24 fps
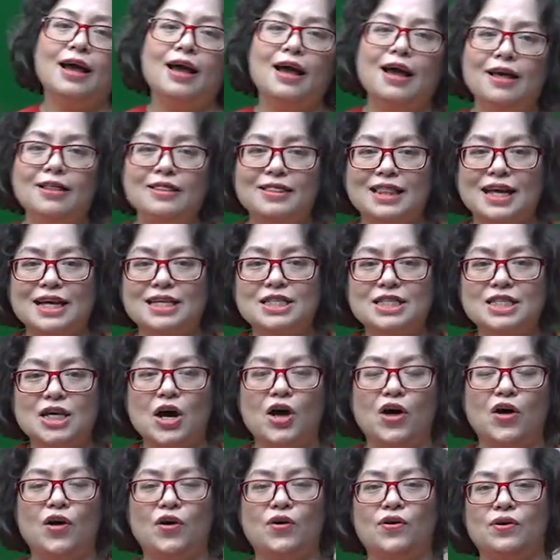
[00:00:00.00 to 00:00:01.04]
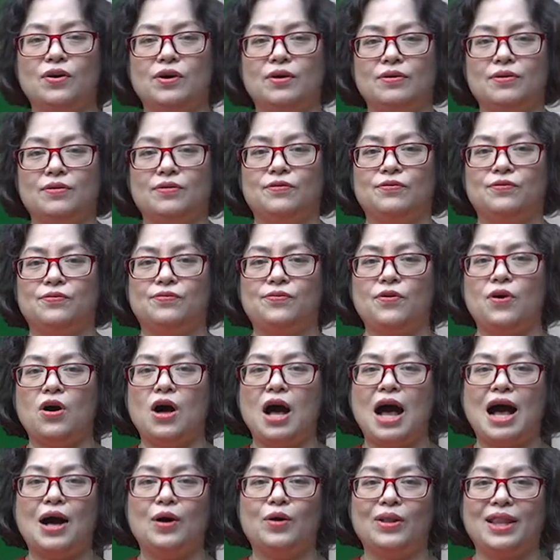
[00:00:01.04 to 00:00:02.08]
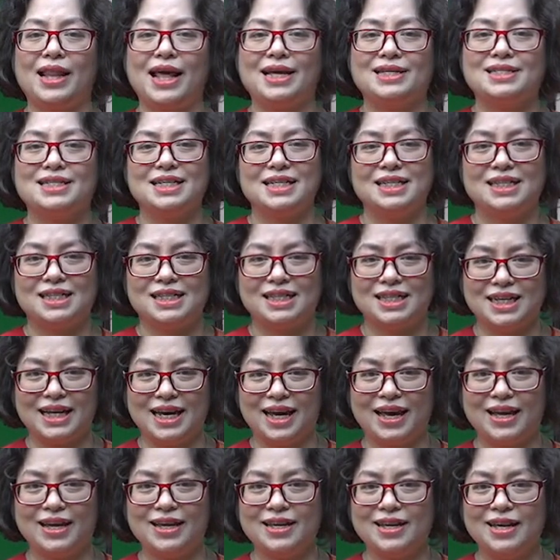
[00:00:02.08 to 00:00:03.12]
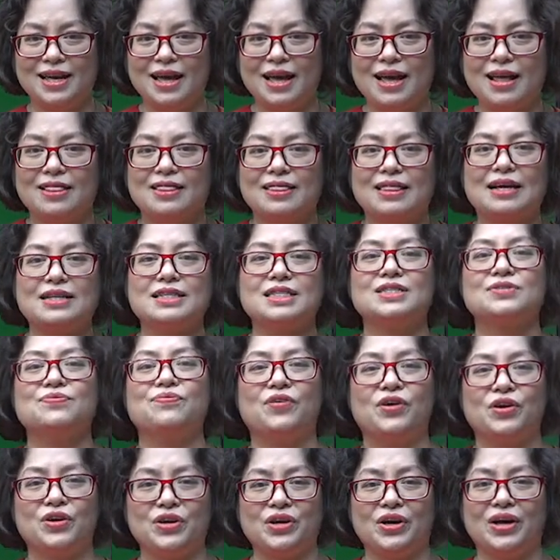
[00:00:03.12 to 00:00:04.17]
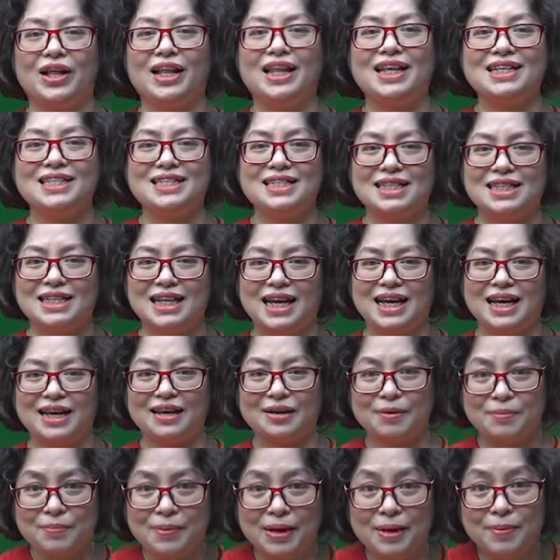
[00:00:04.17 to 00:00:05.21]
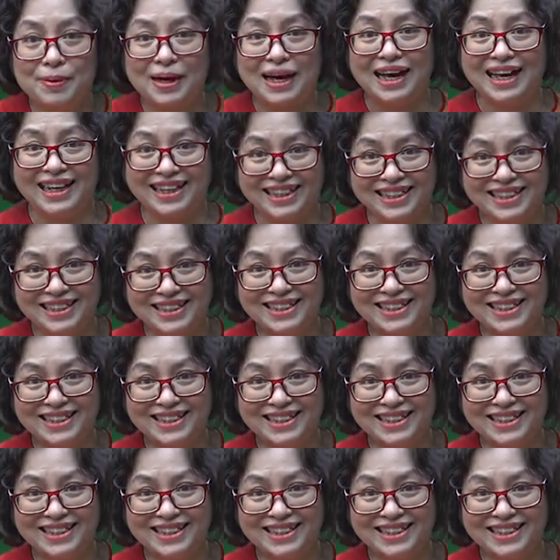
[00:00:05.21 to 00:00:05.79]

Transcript: And that's all for our lesson today. Thanks for your listening. Bye-bye.